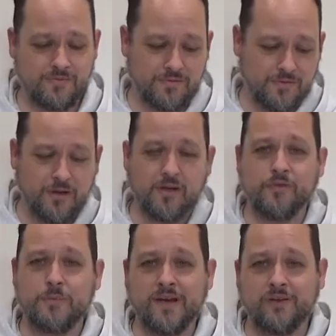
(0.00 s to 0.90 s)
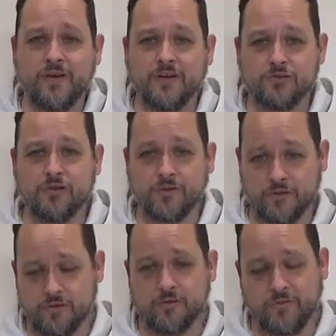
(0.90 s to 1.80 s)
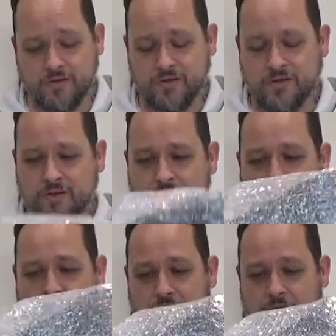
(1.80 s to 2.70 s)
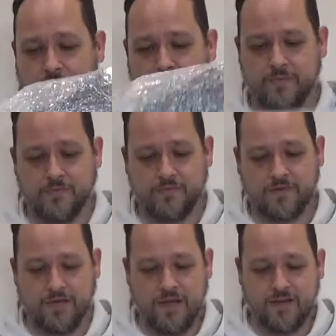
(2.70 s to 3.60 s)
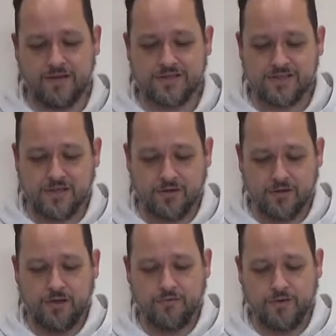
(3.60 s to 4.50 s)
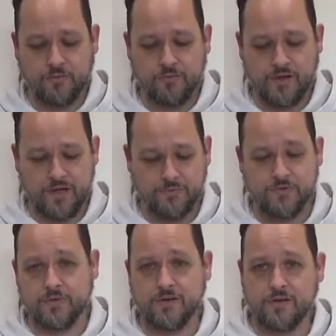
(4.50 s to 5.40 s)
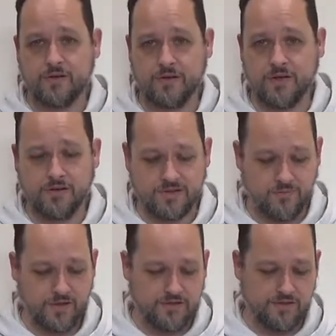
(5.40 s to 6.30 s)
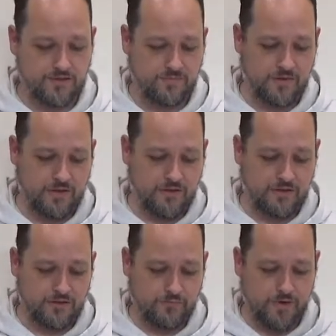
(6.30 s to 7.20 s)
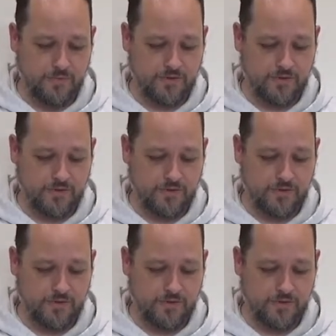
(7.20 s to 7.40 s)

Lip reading: another manufacturer other than Hoover, and that's the same kind of thing. What happens with the Hans devices? They just rip it